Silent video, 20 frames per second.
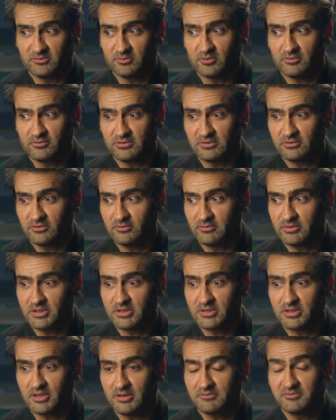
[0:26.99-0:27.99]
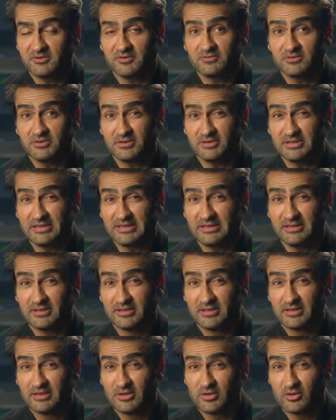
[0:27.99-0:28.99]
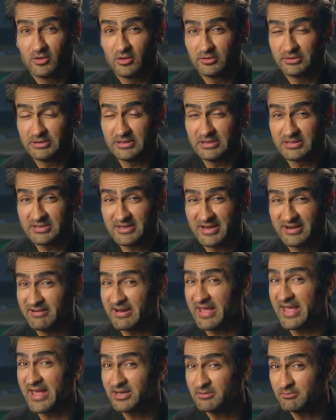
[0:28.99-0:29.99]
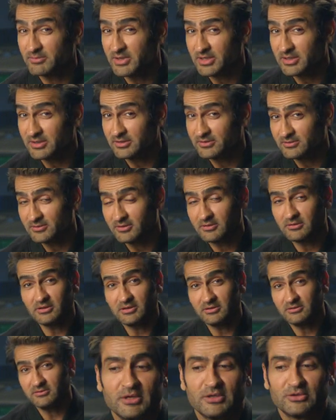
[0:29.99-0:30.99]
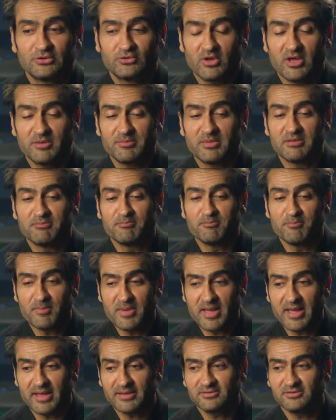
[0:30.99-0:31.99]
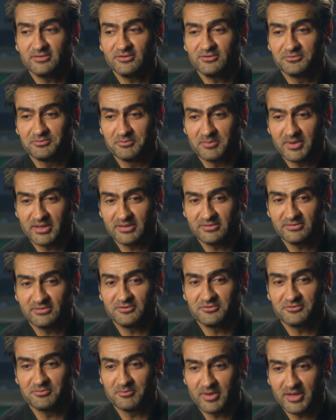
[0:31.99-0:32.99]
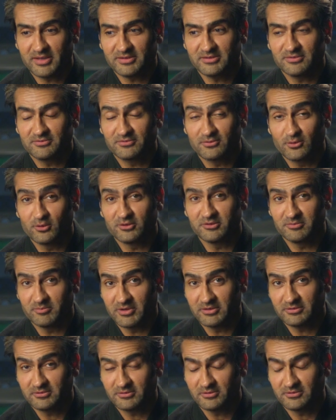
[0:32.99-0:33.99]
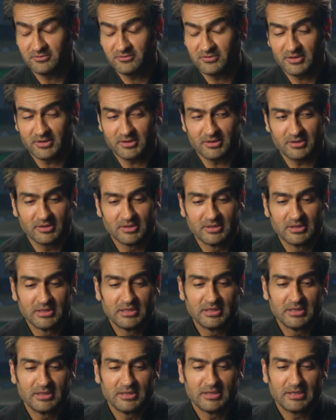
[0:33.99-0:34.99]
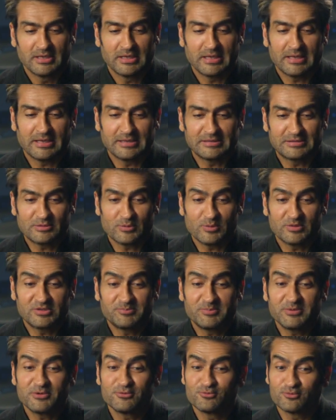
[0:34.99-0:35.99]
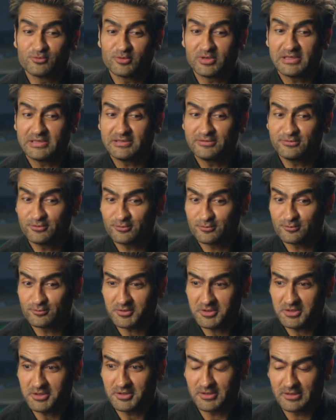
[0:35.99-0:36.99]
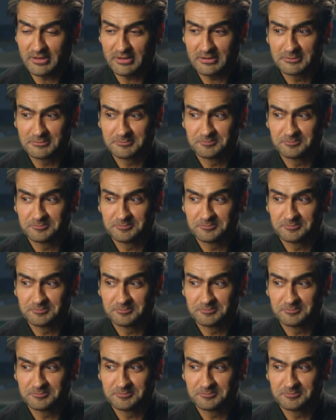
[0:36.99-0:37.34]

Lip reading: movies so many times. I've seen the entire animated series. So I'm a massive, massive, massive Ghostbusters fan. And so it's been really surreal.